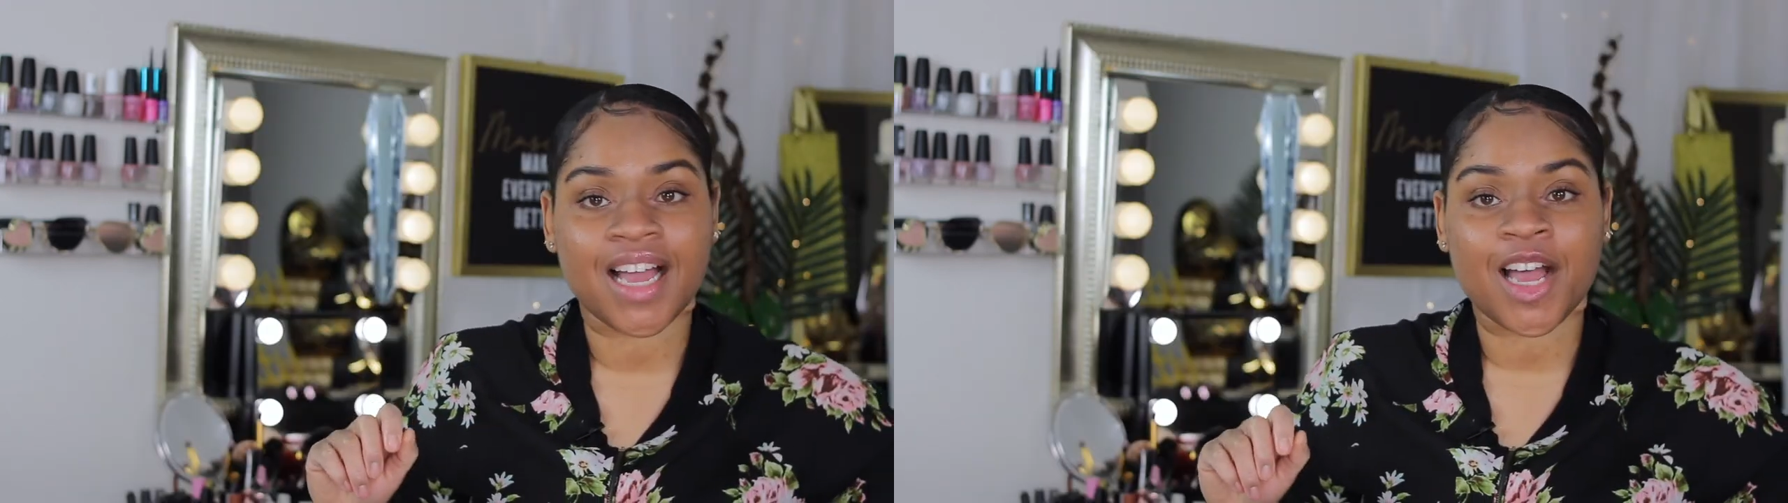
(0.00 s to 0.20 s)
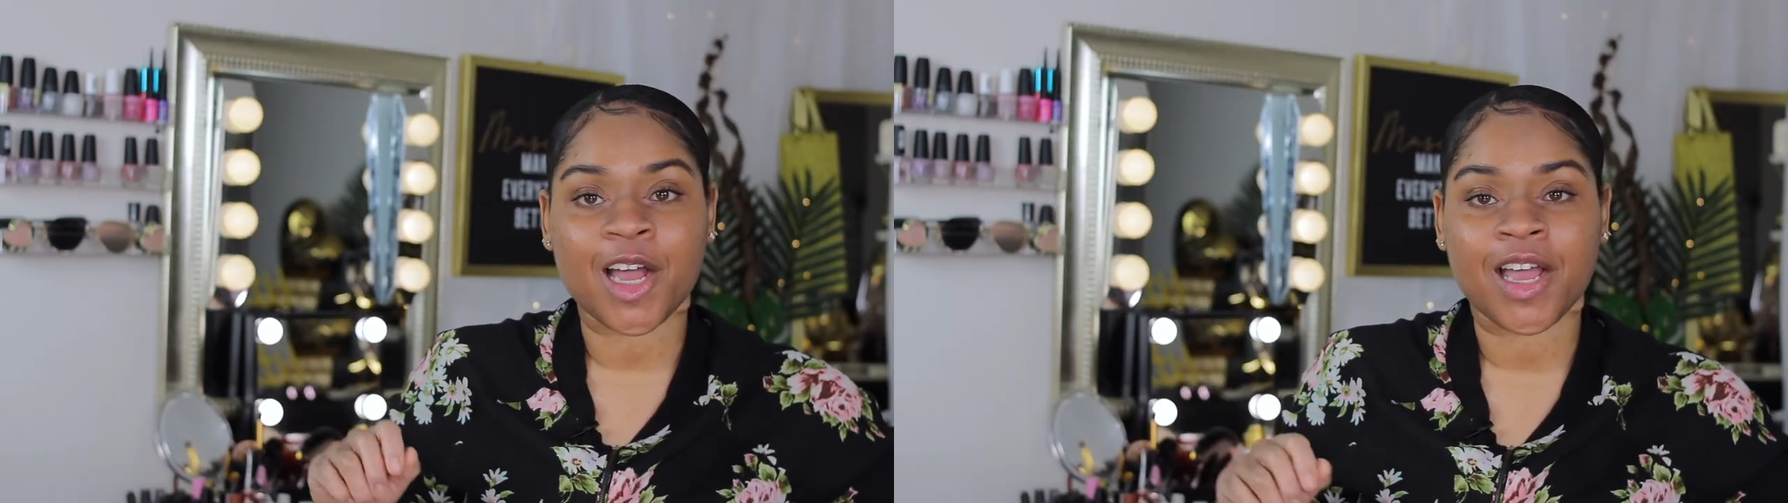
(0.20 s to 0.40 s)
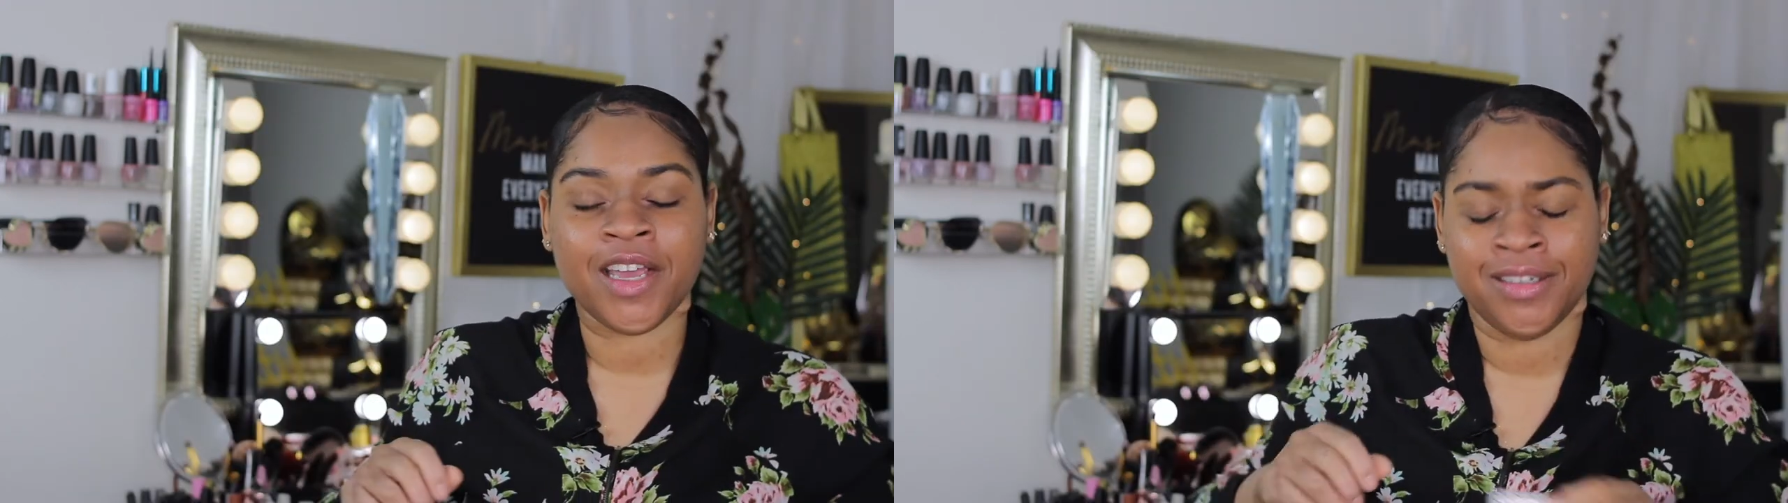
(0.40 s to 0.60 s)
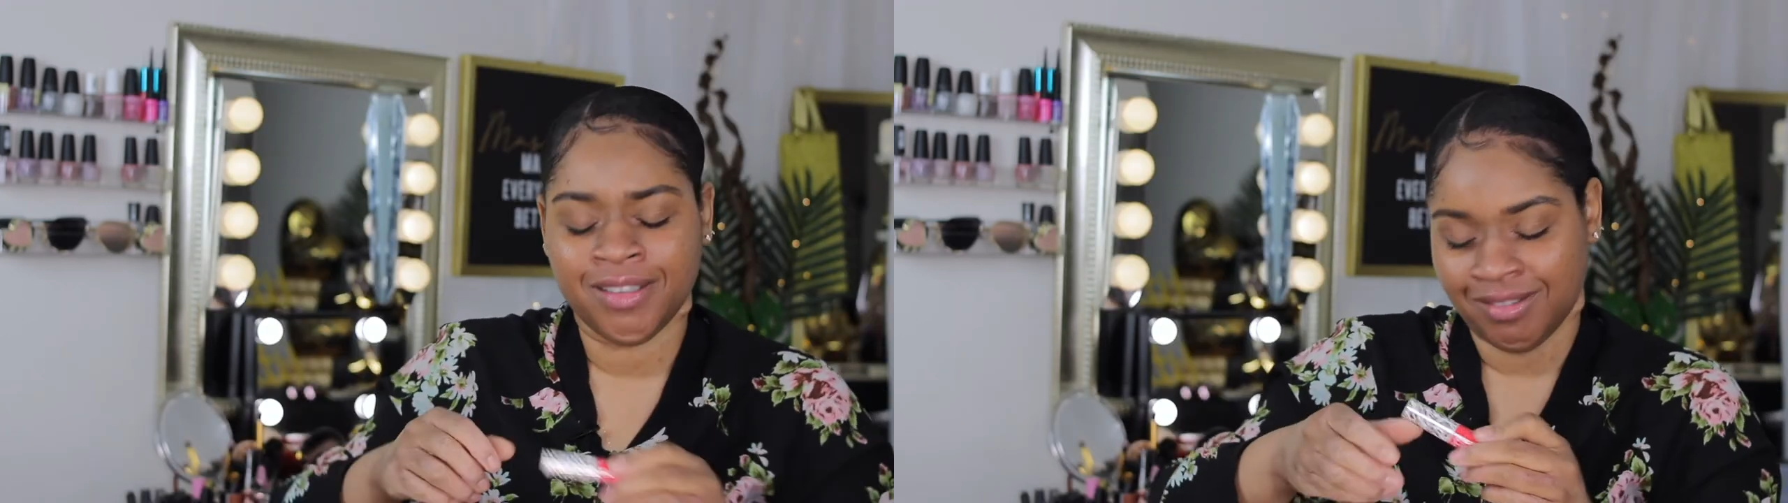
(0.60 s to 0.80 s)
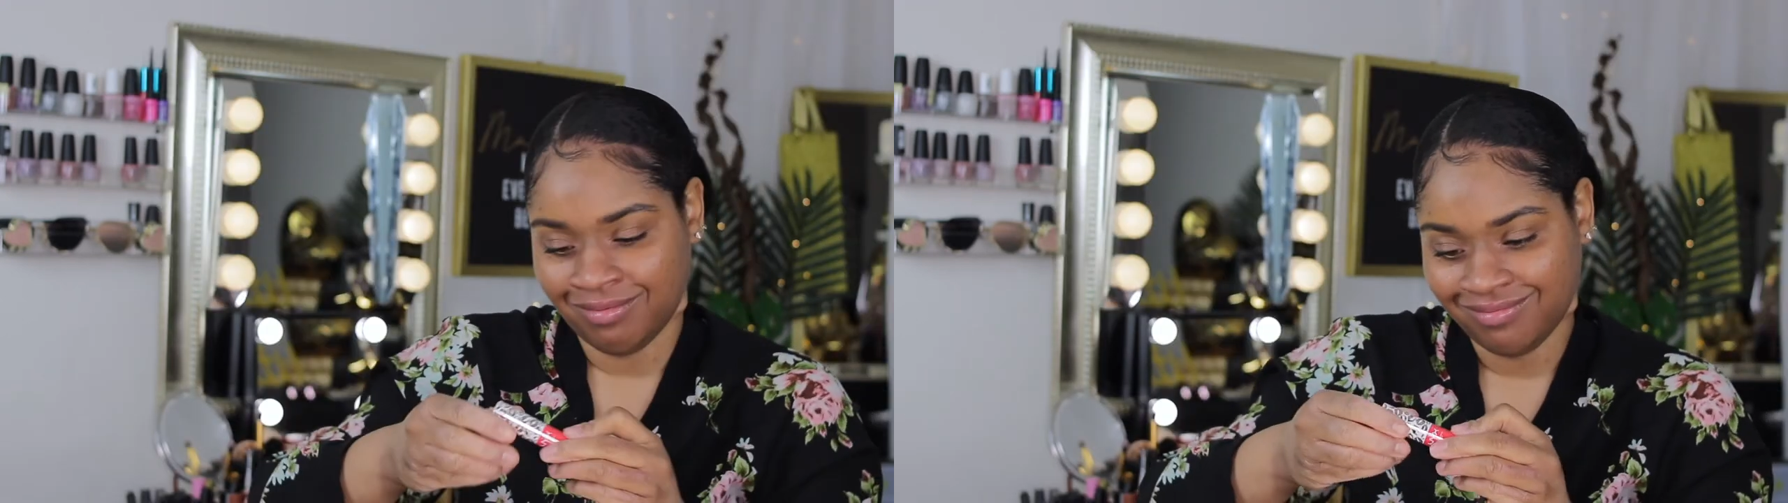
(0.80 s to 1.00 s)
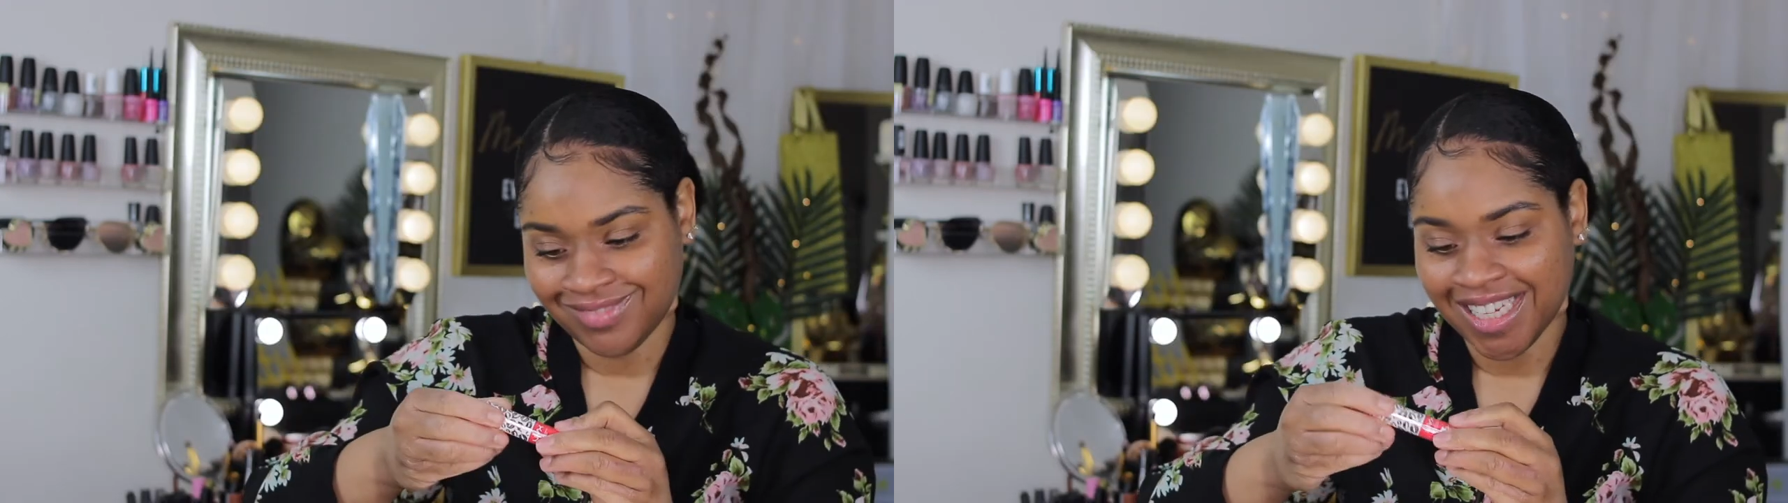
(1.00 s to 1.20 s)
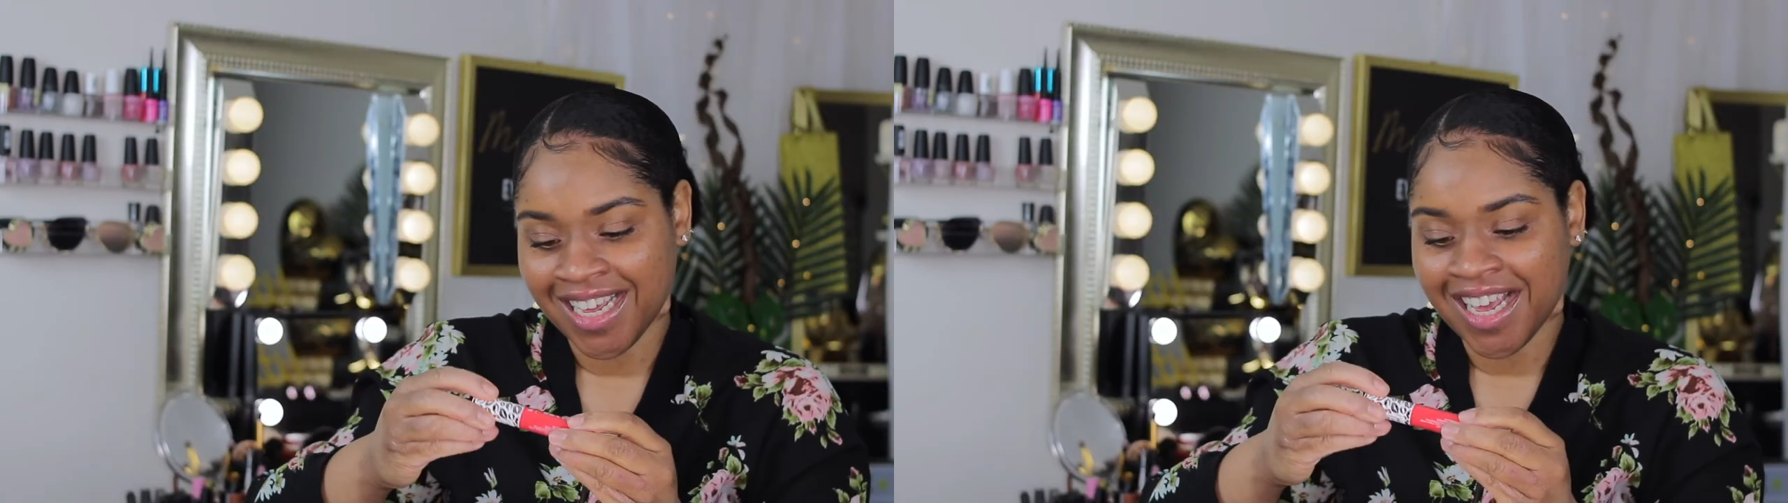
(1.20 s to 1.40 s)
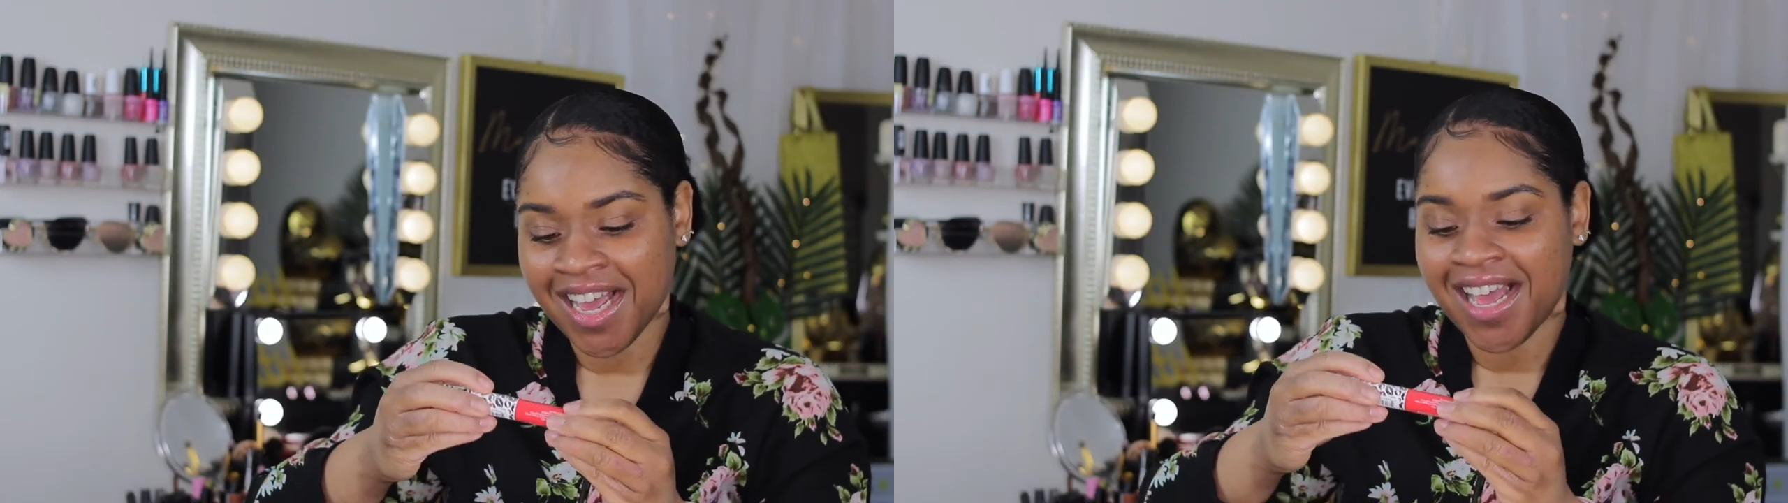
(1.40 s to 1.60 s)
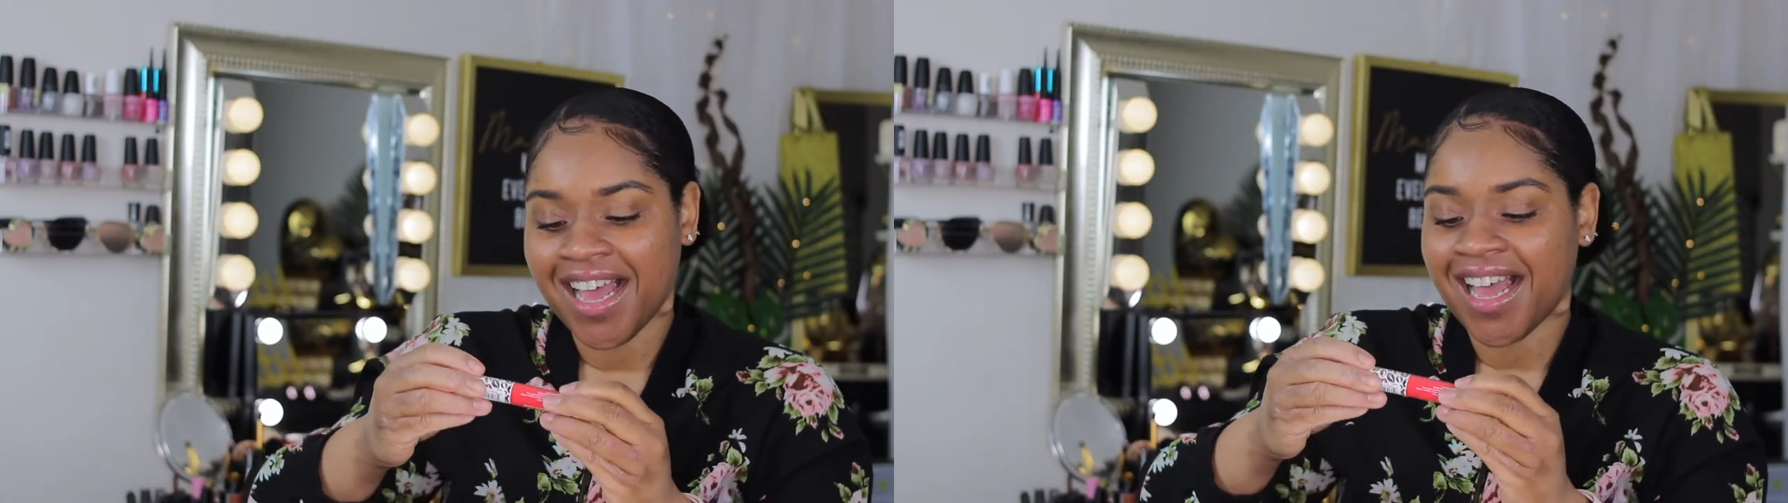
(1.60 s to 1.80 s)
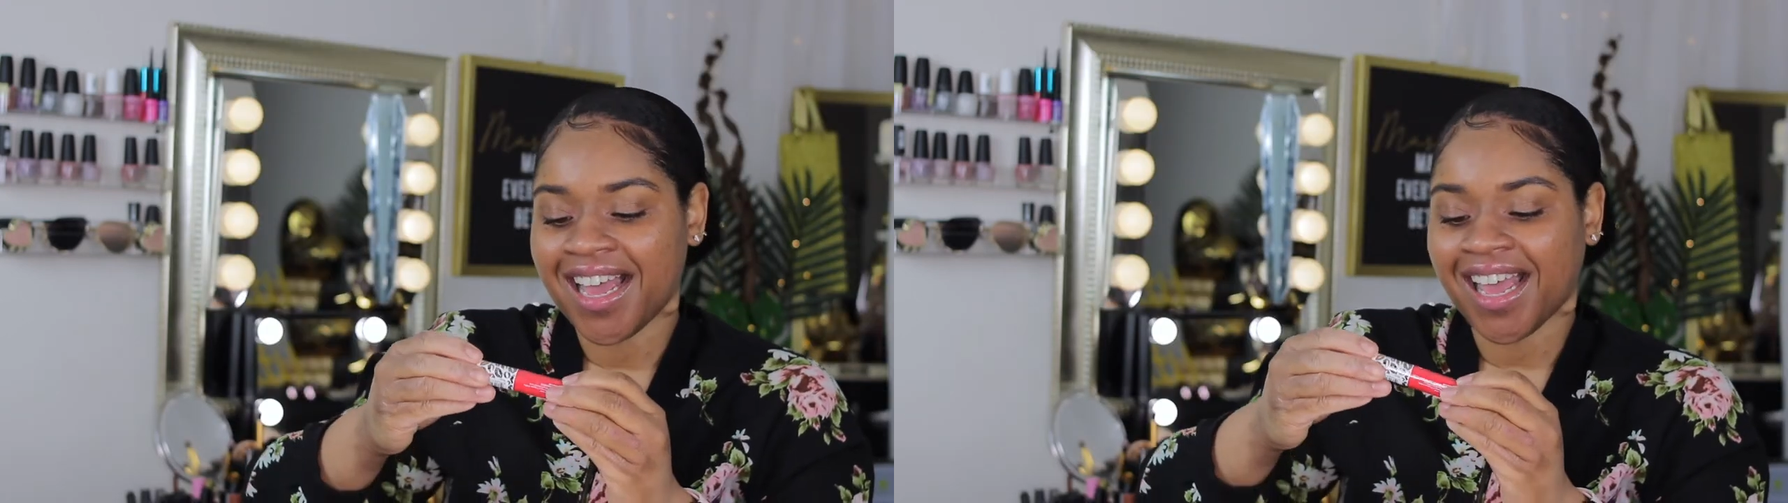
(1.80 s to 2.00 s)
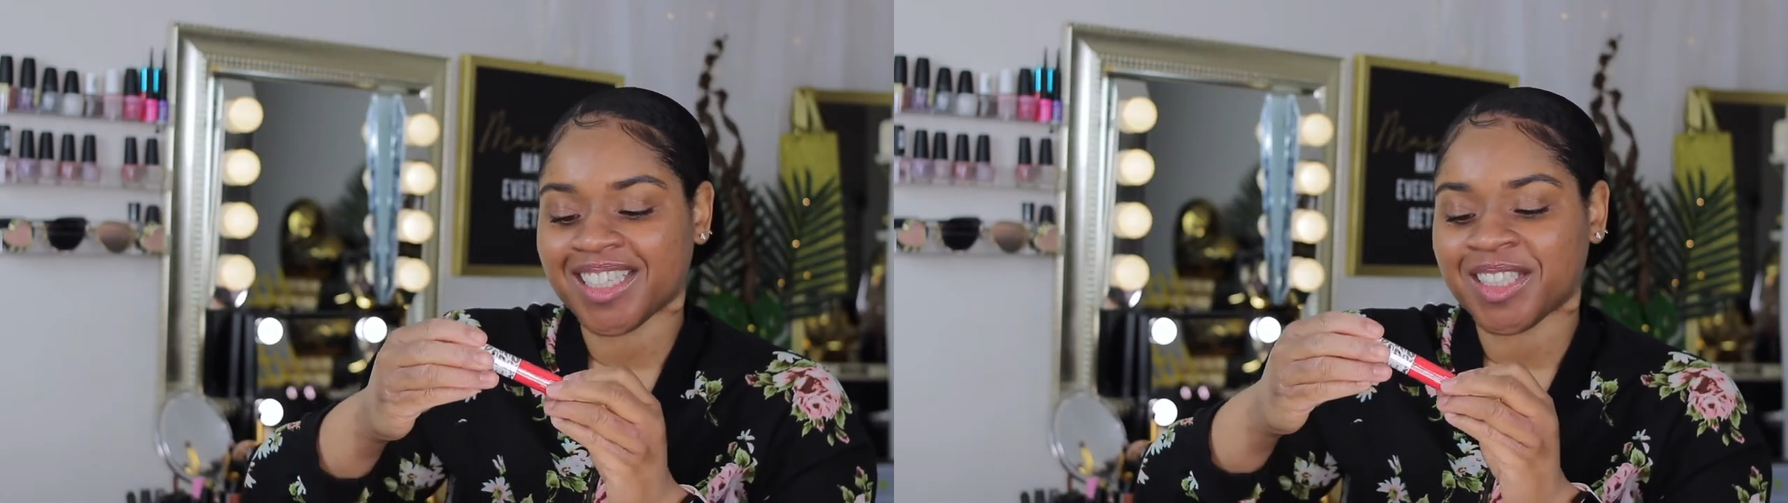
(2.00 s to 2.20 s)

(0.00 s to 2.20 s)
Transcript: I got